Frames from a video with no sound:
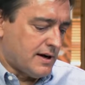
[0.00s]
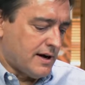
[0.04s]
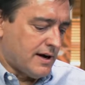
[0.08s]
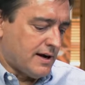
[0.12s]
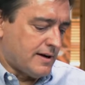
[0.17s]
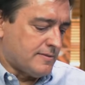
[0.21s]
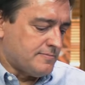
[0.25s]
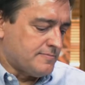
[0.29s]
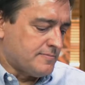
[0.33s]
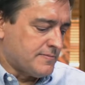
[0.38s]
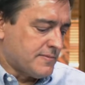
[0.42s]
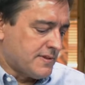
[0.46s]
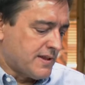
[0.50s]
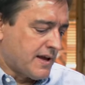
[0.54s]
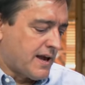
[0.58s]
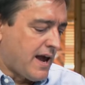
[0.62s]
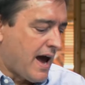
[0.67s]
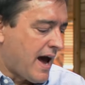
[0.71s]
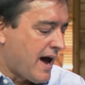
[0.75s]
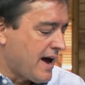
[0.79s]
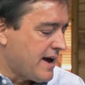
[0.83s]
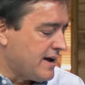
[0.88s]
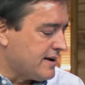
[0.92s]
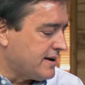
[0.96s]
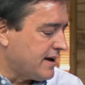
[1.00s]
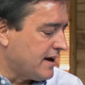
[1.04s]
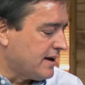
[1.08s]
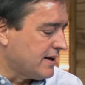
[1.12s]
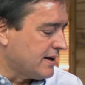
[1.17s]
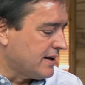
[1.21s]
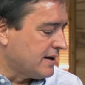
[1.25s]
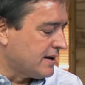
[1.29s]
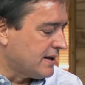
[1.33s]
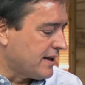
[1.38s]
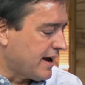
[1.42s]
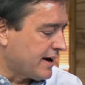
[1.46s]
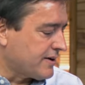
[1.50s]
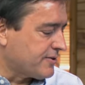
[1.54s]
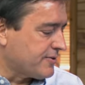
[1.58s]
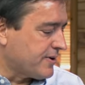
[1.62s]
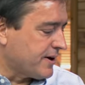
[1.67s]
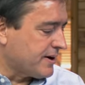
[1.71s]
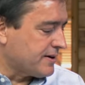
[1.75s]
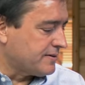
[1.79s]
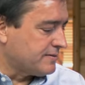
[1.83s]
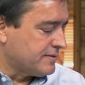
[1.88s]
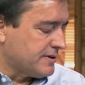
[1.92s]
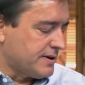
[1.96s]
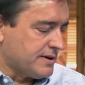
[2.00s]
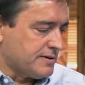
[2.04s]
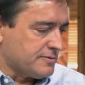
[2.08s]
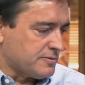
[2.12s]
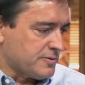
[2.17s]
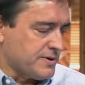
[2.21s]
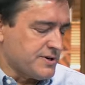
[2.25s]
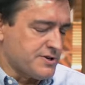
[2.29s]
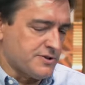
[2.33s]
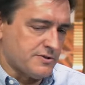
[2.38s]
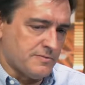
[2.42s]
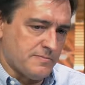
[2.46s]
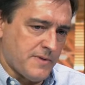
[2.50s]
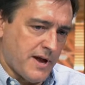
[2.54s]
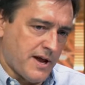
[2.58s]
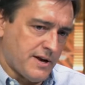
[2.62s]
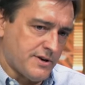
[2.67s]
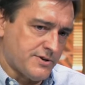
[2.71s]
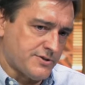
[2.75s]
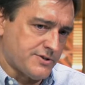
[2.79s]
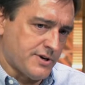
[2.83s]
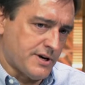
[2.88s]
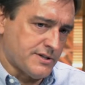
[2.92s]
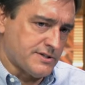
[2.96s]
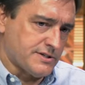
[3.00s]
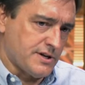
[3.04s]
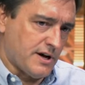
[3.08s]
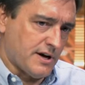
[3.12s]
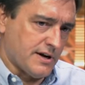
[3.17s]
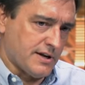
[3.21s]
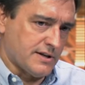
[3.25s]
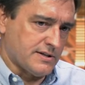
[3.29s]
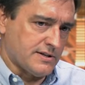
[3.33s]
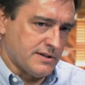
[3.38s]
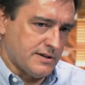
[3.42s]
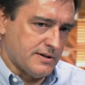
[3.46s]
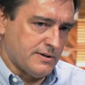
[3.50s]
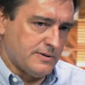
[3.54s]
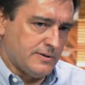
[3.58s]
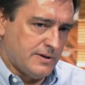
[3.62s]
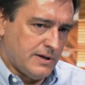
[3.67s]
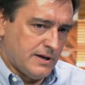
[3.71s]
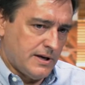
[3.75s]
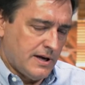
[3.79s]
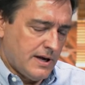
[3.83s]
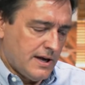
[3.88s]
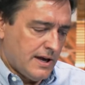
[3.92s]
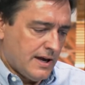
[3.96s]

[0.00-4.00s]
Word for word: um, the guy at Elliott Electric, the regional manager I was talking to,